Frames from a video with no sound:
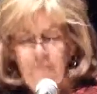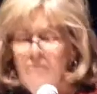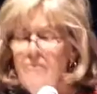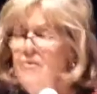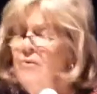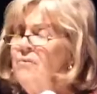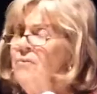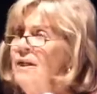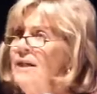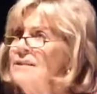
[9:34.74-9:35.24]

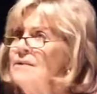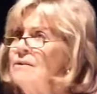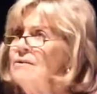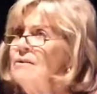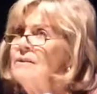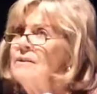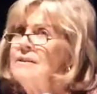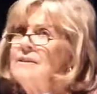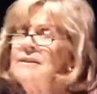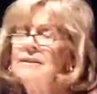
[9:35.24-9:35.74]
So let's
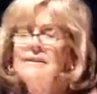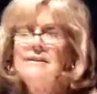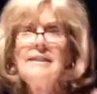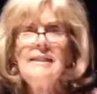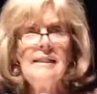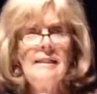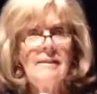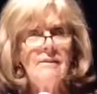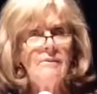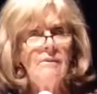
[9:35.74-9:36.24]
look at
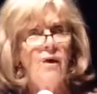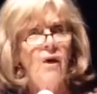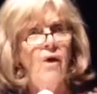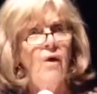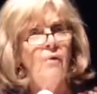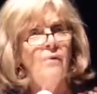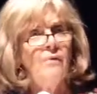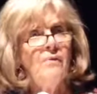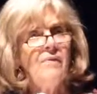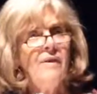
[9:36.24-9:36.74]
disease.
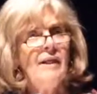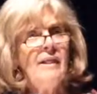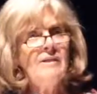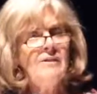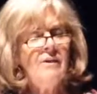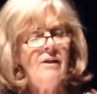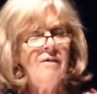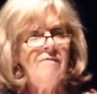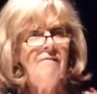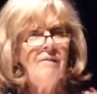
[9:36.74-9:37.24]
With
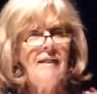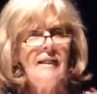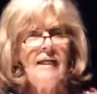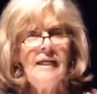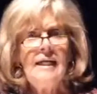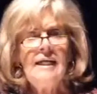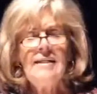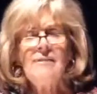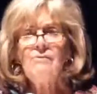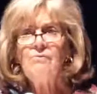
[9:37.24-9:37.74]

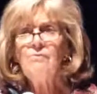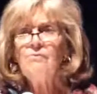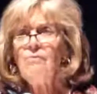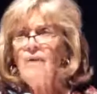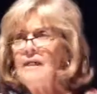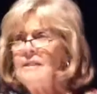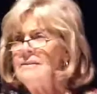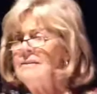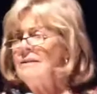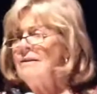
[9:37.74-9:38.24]
HIV/AIDS
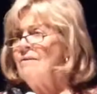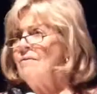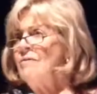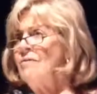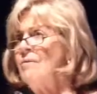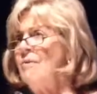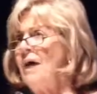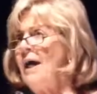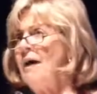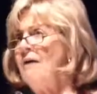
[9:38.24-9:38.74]
racing
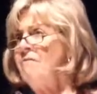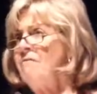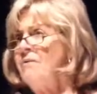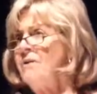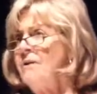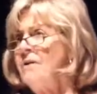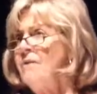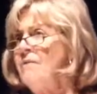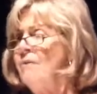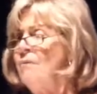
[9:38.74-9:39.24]
through
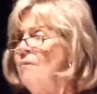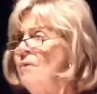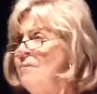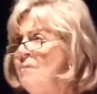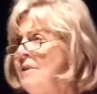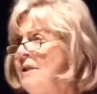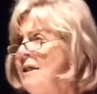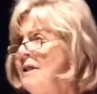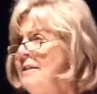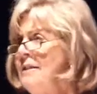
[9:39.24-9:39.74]
Africa, the
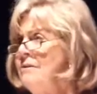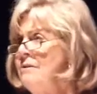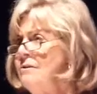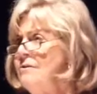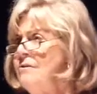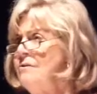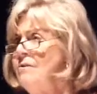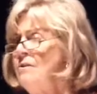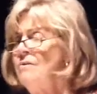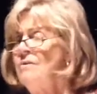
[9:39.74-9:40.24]
women I
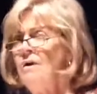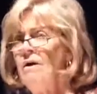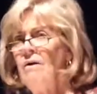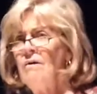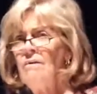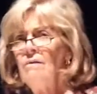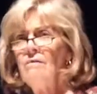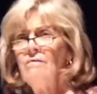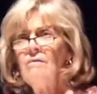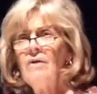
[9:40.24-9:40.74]
interviewed
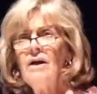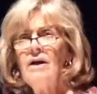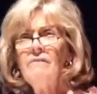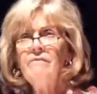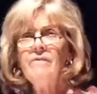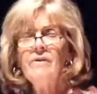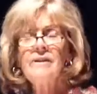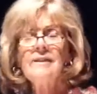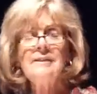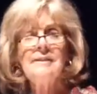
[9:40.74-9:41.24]
all over
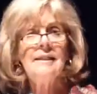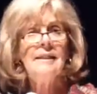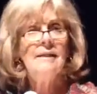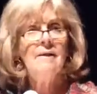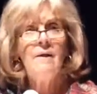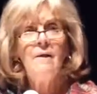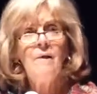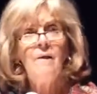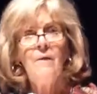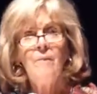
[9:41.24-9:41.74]
Africa
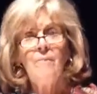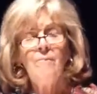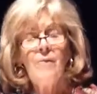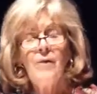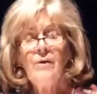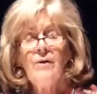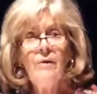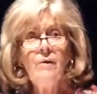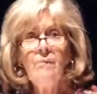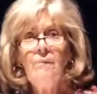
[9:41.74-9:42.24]
said,
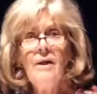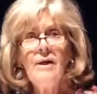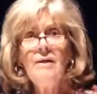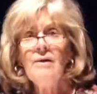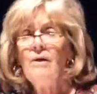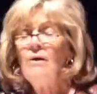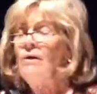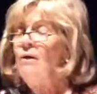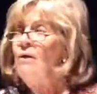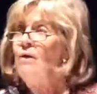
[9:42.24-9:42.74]
you know
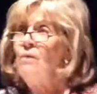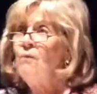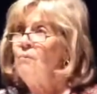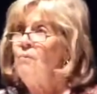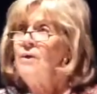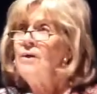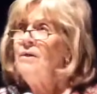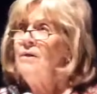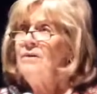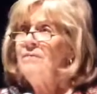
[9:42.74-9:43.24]
what?
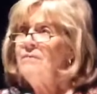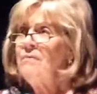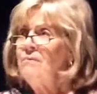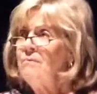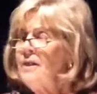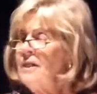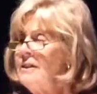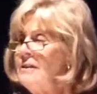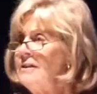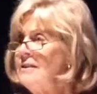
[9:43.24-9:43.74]
We don't have the
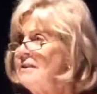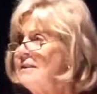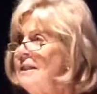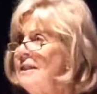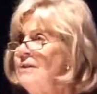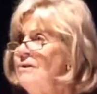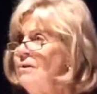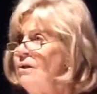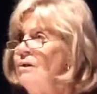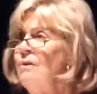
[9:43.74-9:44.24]
right to
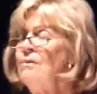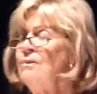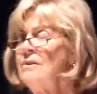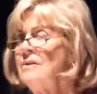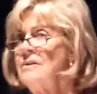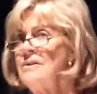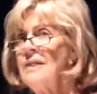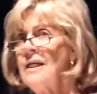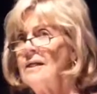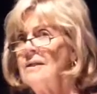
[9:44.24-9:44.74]
say no to
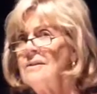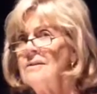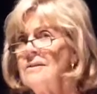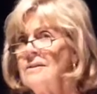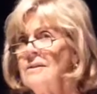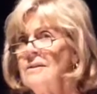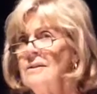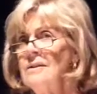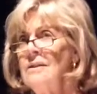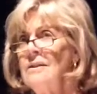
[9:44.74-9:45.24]
sex.
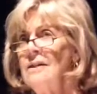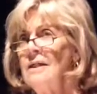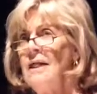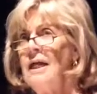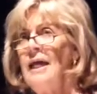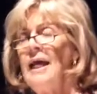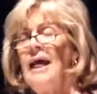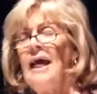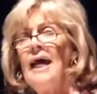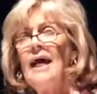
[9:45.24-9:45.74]

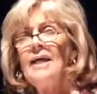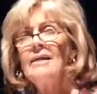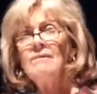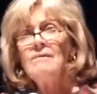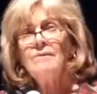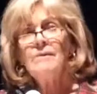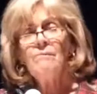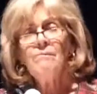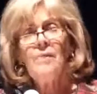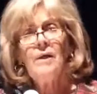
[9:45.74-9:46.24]
And
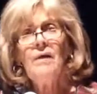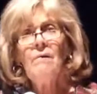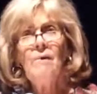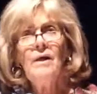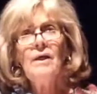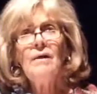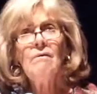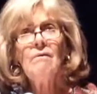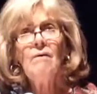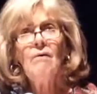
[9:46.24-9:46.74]

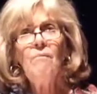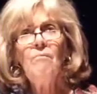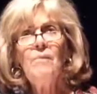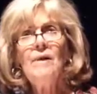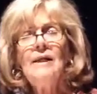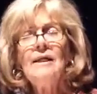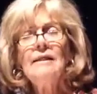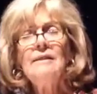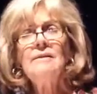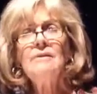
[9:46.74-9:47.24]
Sipiwe
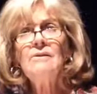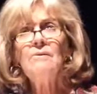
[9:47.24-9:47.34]
Halope in